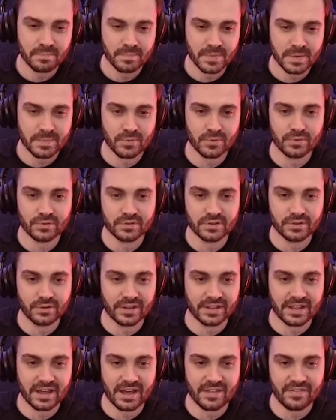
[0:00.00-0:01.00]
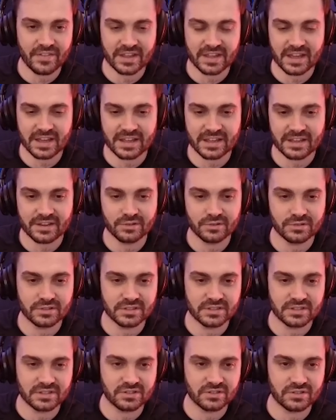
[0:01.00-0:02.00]
people doing that and then getting killed
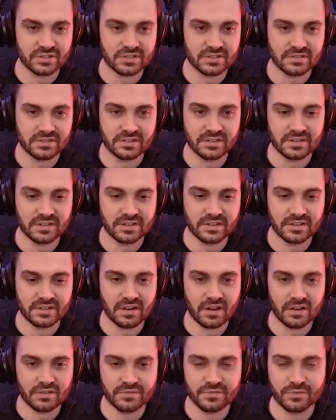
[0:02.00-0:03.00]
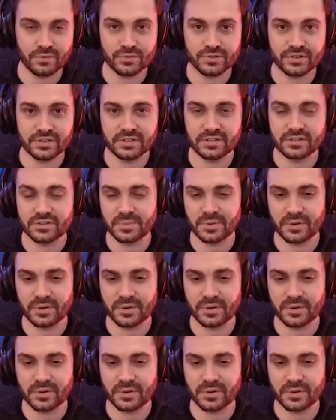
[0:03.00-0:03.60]
is just unfortunate, to be